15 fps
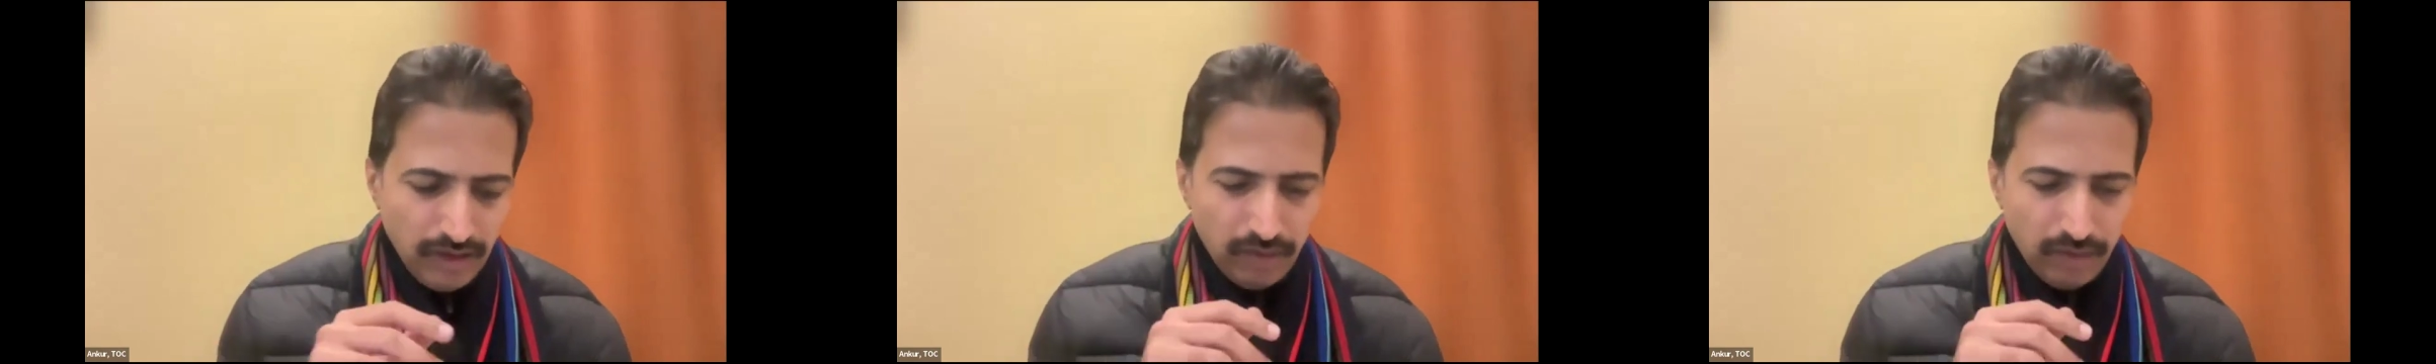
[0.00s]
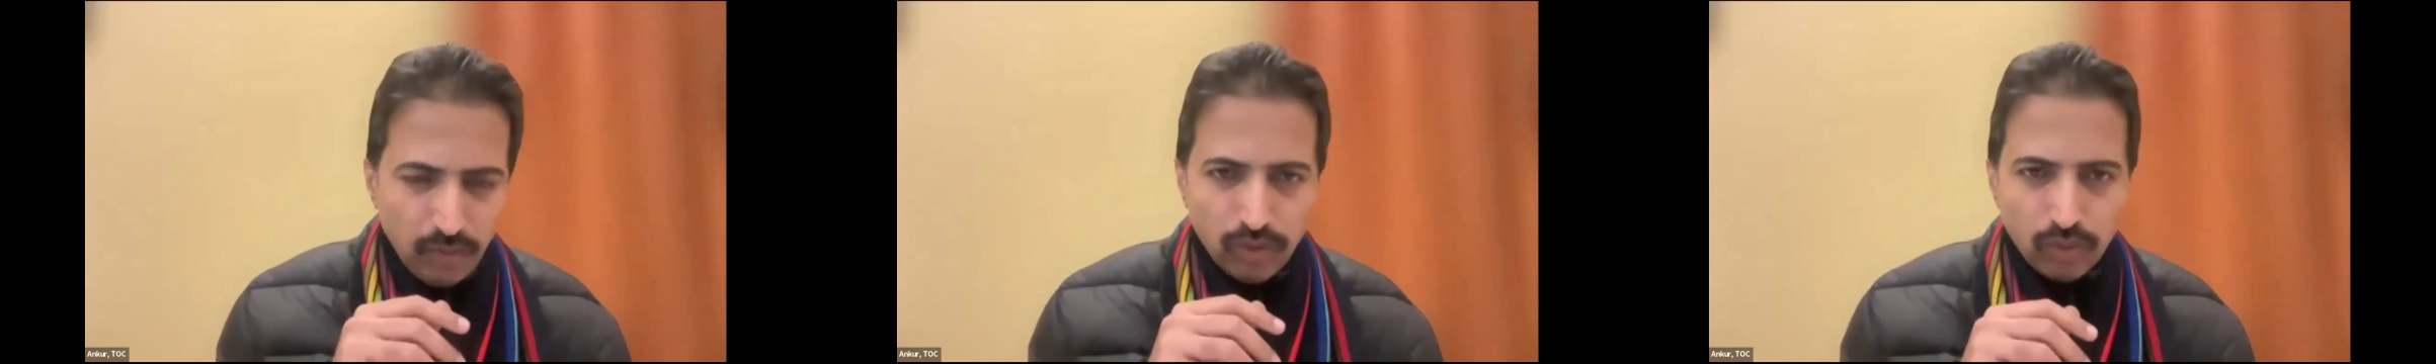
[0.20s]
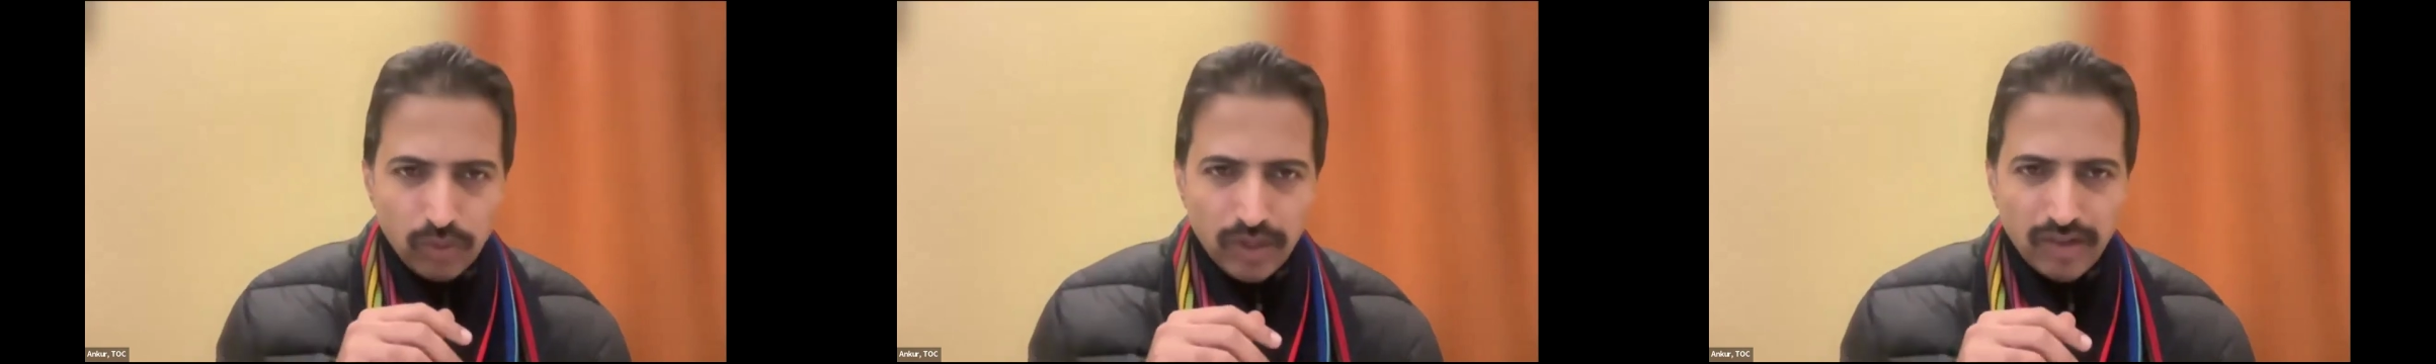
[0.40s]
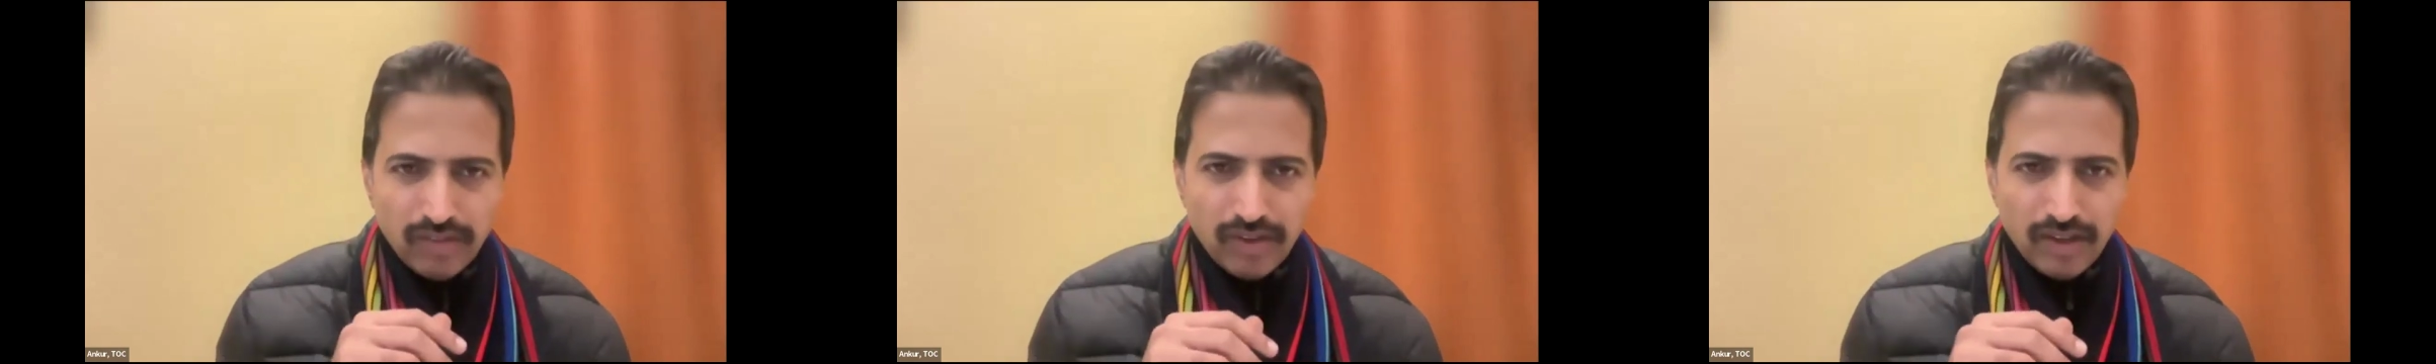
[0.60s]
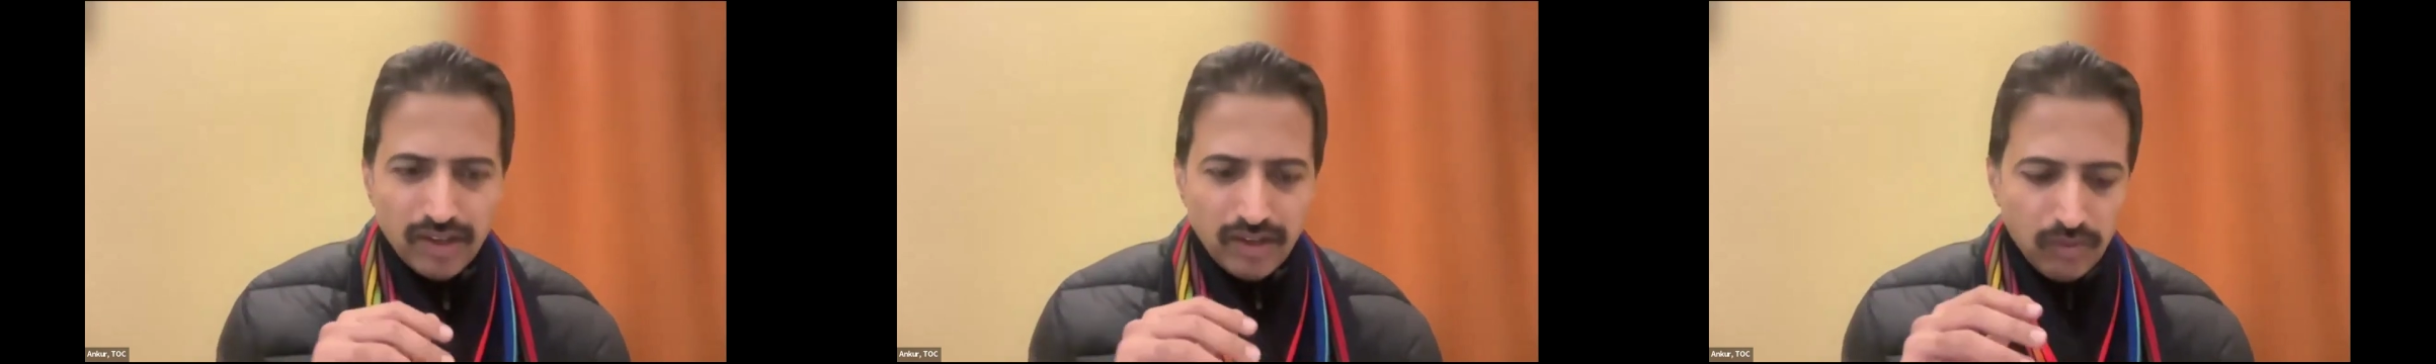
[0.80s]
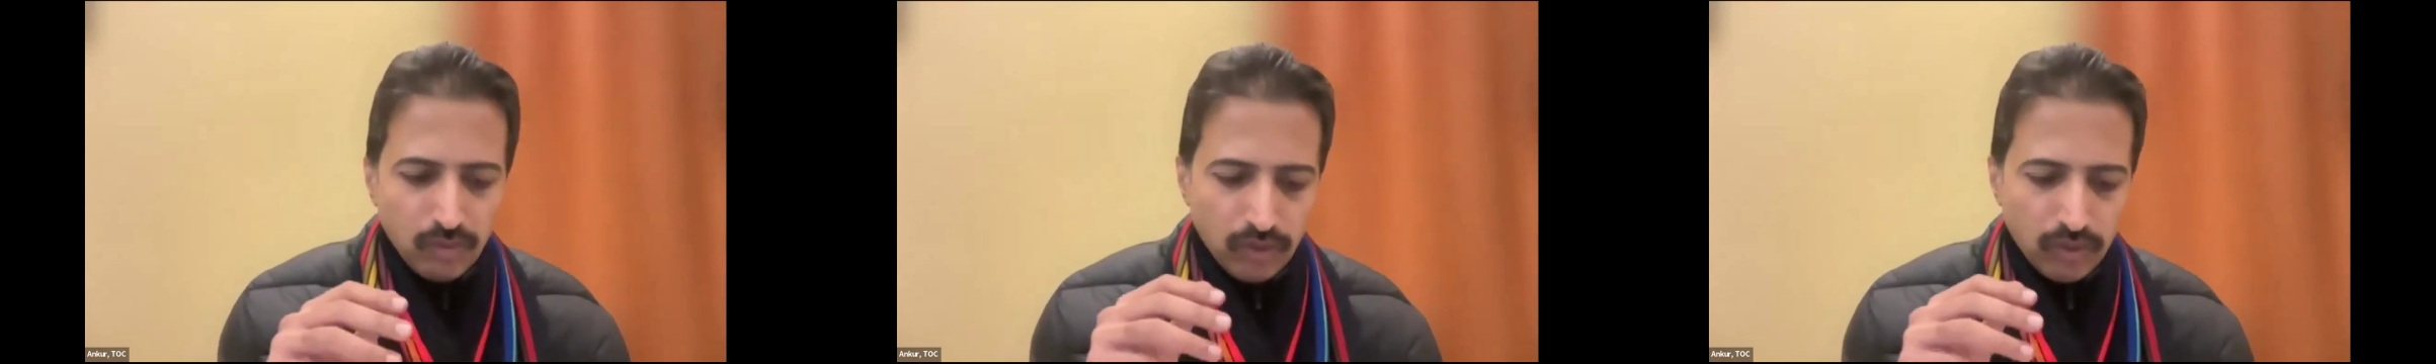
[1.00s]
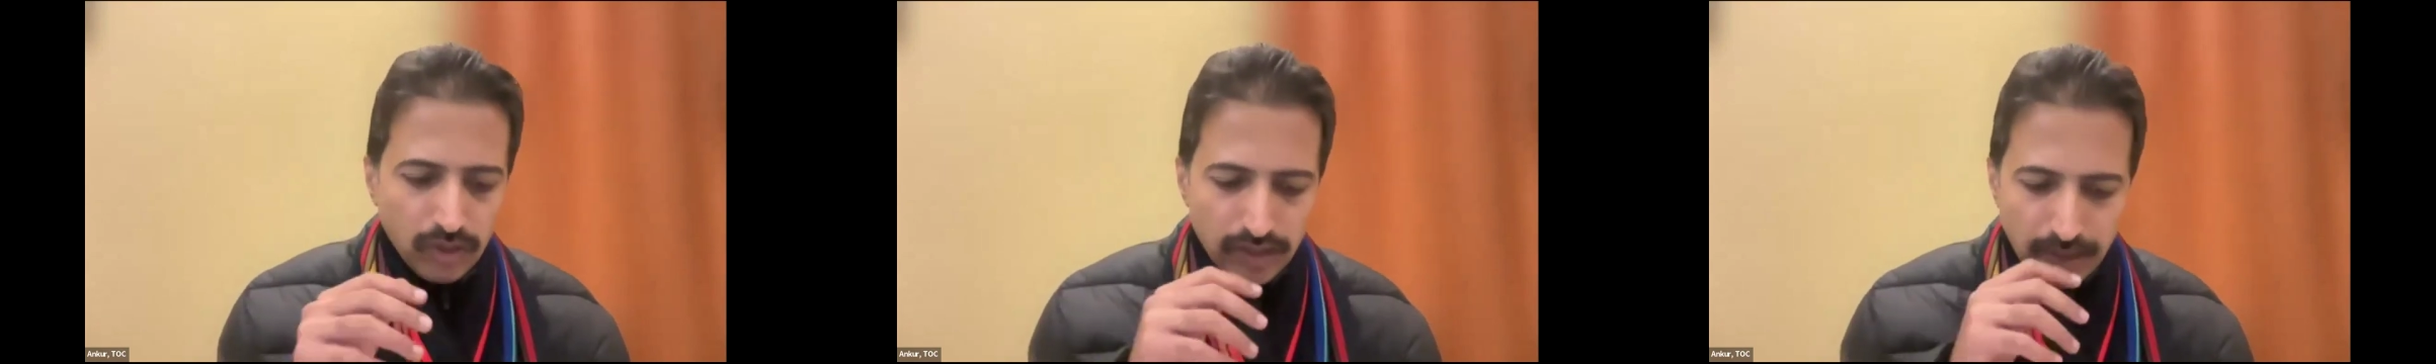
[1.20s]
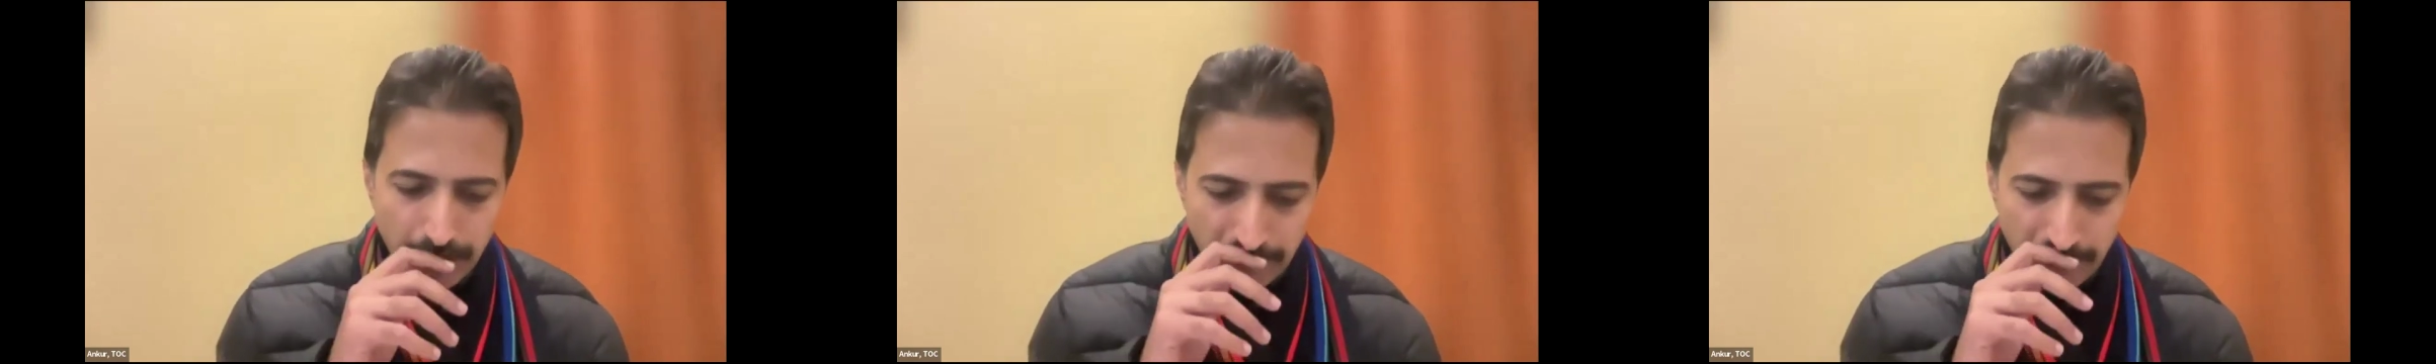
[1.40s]
I want to raise here is what
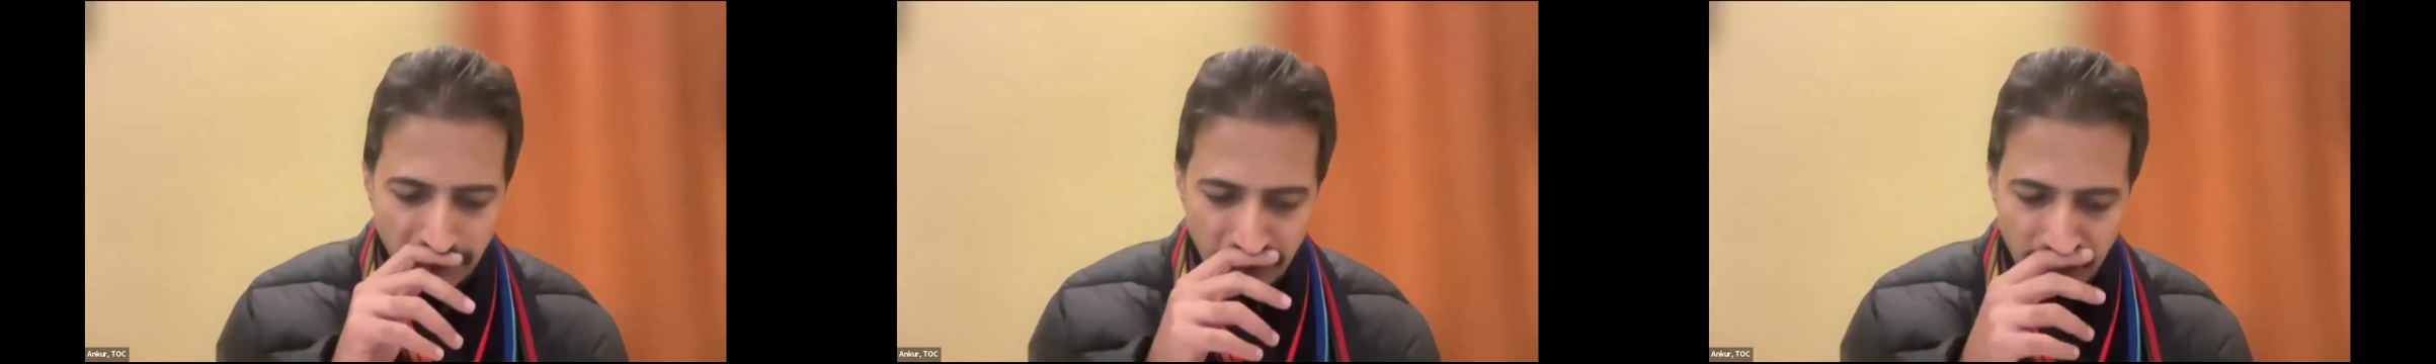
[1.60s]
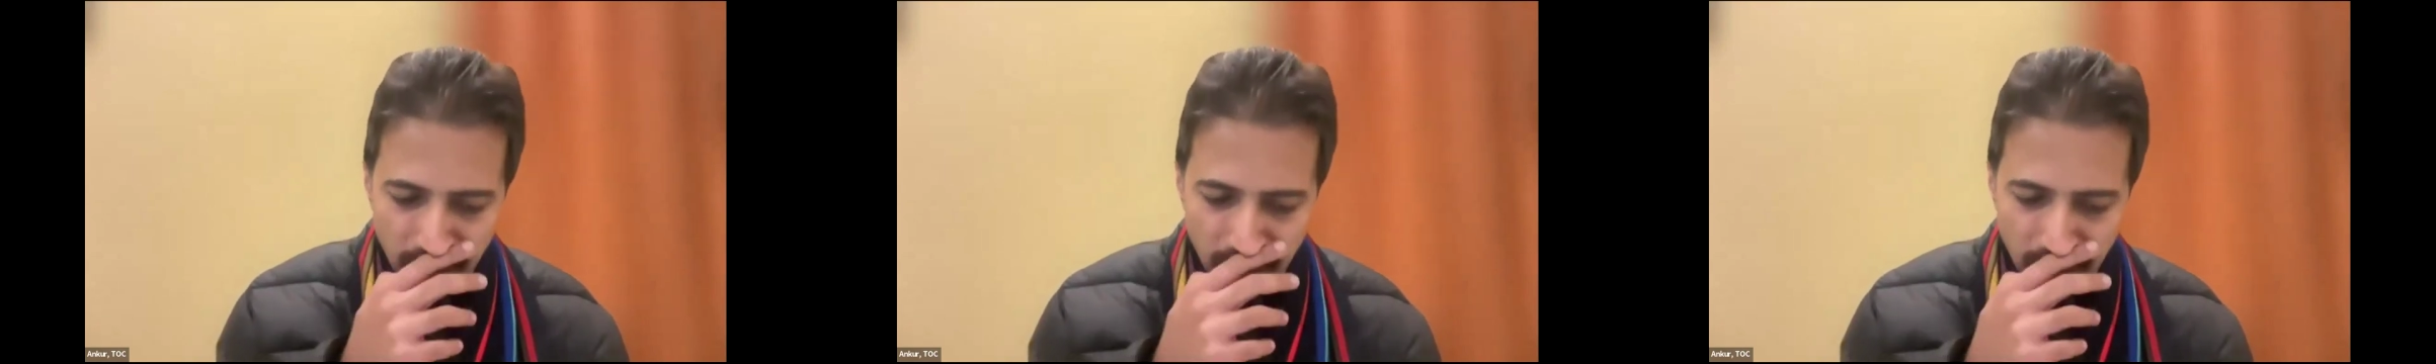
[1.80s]
are the